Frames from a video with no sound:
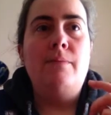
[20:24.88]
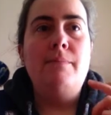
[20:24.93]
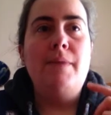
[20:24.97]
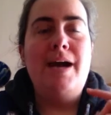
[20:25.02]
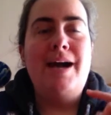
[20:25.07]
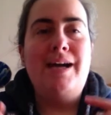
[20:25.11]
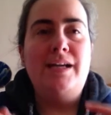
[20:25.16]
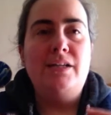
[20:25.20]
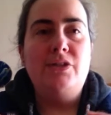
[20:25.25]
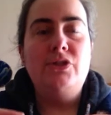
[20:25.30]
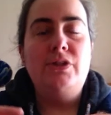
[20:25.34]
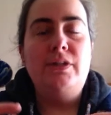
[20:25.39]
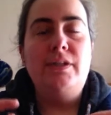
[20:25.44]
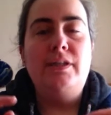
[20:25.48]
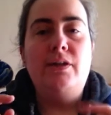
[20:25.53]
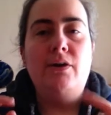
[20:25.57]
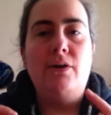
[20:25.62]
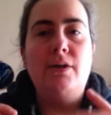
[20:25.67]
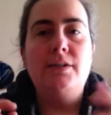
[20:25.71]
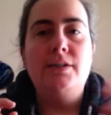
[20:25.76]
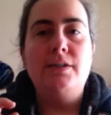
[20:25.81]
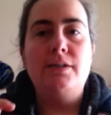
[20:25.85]
actually
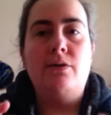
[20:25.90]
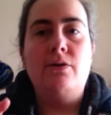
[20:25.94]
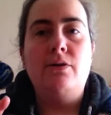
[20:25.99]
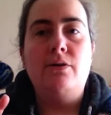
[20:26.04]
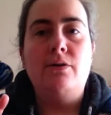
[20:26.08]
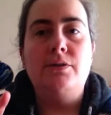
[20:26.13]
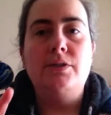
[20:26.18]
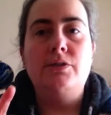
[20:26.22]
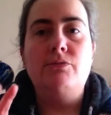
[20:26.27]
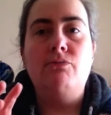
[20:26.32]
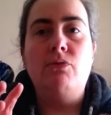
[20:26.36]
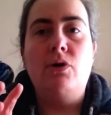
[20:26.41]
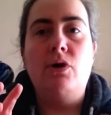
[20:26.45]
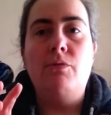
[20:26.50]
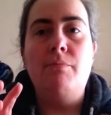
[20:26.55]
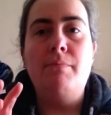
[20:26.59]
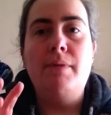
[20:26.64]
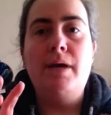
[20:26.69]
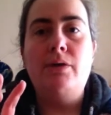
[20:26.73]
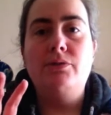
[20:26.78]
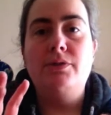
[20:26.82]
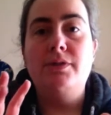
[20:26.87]
going to ask Royal
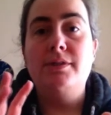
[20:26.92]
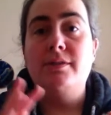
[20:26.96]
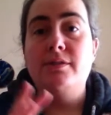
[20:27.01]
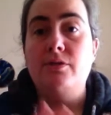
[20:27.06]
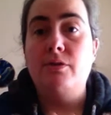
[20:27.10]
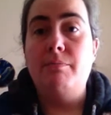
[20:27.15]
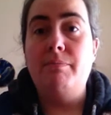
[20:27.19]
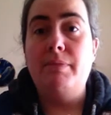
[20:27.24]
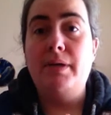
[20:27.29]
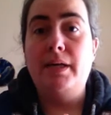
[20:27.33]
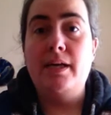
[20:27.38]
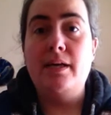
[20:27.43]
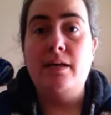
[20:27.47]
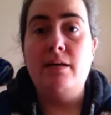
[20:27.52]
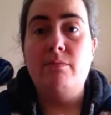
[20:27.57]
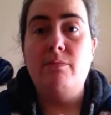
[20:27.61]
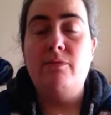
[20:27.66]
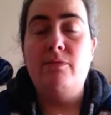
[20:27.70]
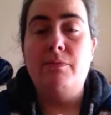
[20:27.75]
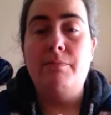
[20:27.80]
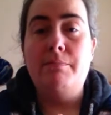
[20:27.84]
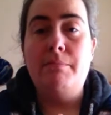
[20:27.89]
Mail to stop picking
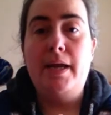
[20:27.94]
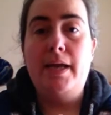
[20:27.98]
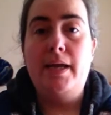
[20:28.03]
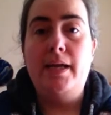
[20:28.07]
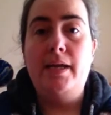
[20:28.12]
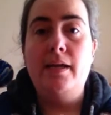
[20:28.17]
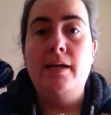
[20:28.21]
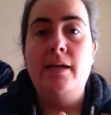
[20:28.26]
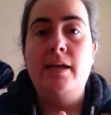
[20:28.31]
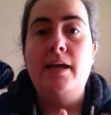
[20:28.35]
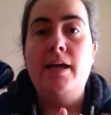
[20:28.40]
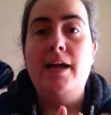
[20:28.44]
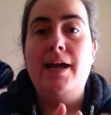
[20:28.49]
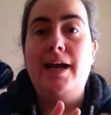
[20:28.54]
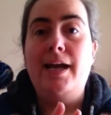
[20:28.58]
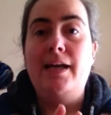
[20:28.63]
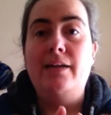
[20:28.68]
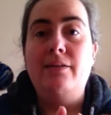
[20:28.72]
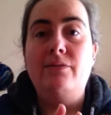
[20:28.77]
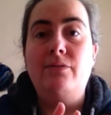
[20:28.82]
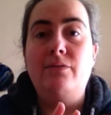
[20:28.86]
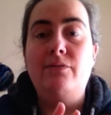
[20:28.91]
up from me,
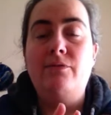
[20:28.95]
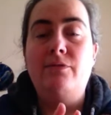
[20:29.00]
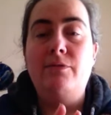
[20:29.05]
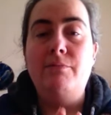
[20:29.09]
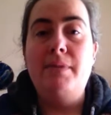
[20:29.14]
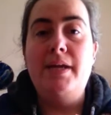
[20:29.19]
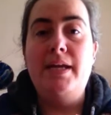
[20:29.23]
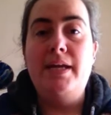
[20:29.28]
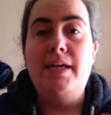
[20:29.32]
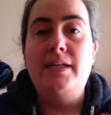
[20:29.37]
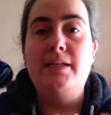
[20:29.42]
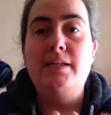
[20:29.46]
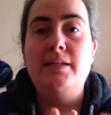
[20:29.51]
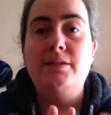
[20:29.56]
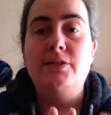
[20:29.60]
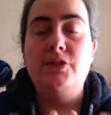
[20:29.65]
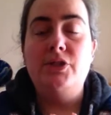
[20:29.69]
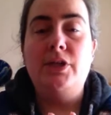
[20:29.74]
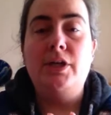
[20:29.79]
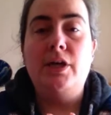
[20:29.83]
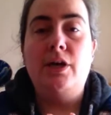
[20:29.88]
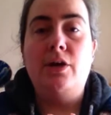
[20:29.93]
and for me
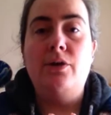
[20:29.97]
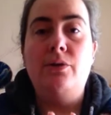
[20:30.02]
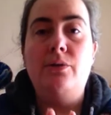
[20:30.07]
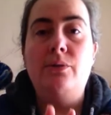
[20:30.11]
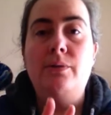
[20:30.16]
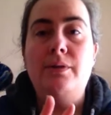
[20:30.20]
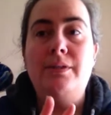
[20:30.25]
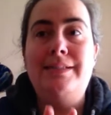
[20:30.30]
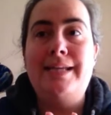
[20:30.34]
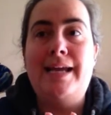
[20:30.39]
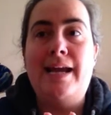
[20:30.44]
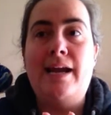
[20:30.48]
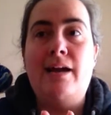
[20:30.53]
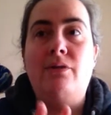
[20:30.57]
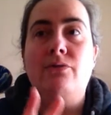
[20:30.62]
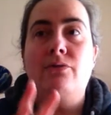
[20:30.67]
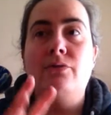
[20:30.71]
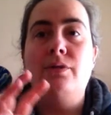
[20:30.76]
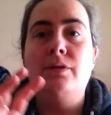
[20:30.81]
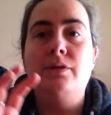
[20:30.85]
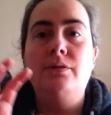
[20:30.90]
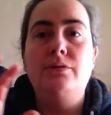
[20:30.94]
to go
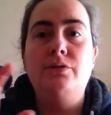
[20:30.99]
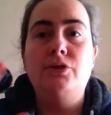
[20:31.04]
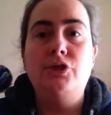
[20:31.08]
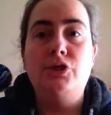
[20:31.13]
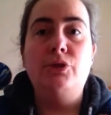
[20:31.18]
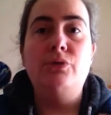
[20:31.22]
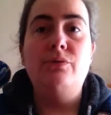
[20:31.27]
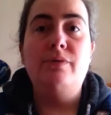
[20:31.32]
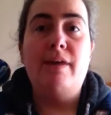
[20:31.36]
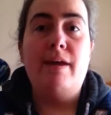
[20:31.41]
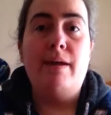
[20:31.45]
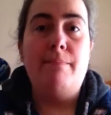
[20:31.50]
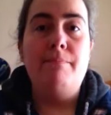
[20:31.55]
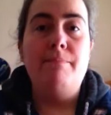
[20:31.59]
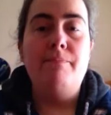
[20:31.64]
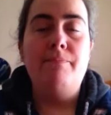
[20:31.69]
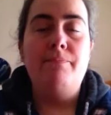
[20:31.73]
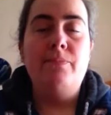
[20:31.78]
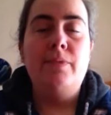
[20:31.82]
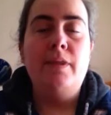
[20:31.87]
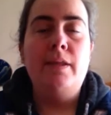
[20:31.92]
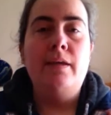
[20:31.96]
down to them
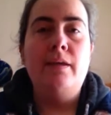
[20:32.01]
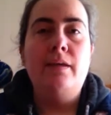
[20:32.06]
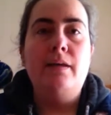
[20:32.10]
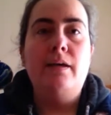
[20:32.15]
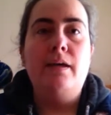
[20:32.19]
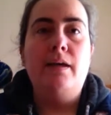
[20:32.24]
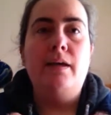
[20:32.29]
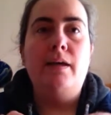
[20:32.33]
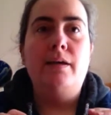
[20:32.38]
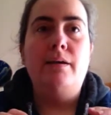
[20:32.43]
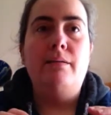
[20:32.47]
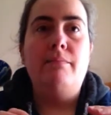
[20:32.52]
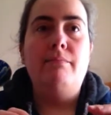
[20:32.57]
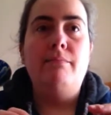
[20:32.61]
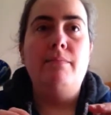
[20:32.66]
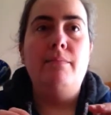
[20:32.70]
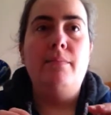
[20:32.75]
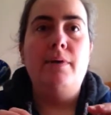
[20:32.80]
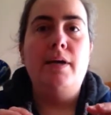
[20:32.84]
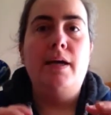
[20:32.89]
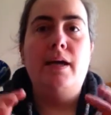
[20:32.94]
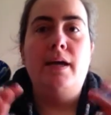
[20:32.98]

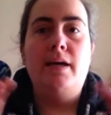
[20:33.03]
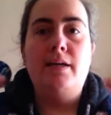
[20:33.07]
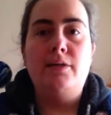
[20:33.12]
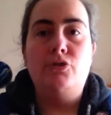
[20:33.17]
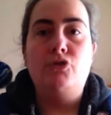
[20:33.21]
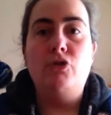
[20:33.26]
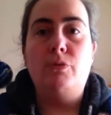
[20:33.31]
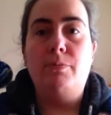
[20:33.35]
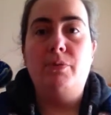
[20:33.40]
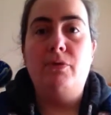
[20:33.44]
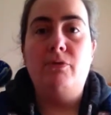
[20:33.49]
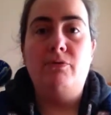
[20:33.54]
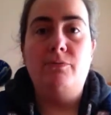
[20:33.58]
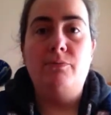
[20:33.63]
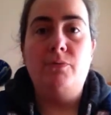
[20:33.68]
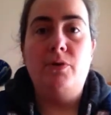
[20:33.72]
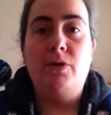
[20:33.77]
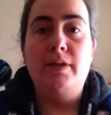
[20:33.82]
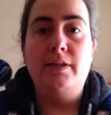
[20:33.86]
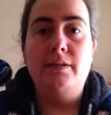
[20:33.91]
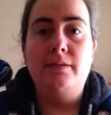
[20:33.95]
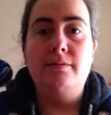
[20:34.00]
and drop off
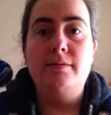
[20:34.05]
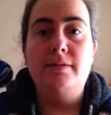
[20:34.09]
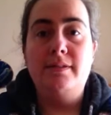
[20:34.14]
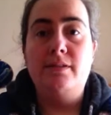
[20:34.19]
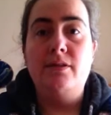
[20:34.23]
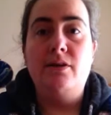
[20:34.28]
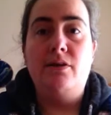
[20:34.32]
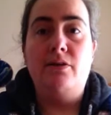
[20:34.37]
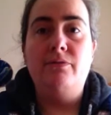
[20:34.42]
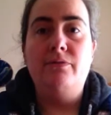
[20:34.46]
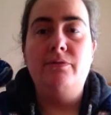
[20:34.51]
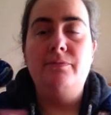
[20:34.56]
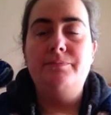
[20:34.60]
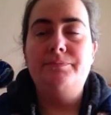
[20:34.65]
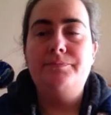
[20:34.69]
my stuff.